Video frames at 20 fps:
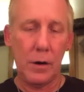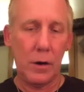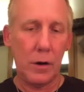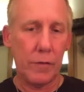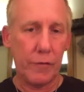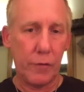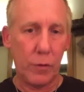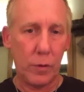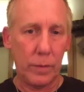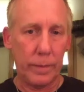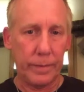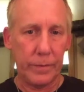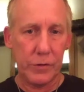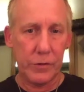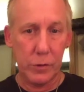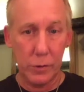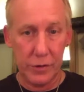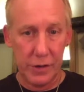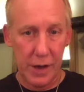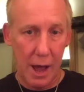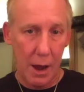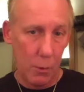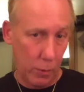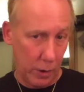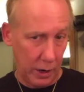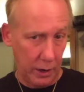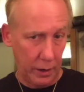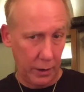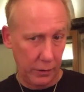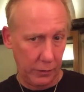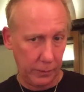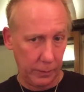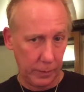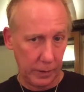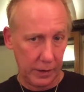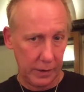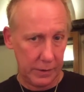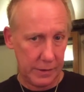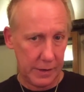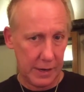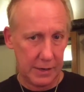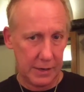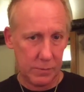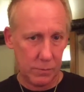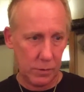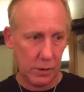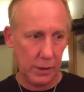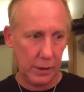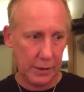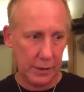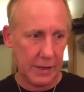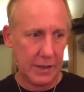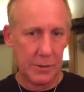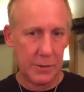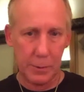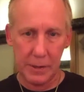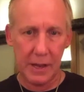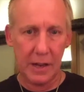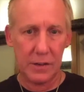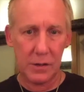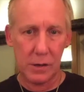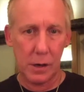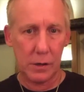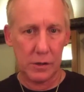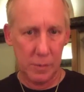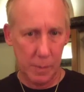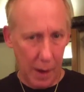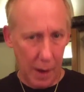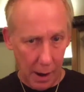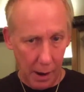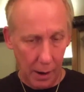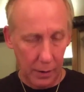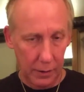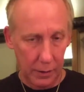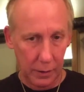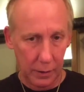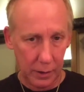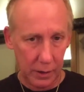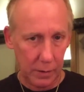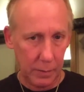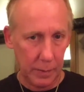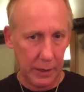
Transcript: partner for suicide awareness, because that's what that song's about.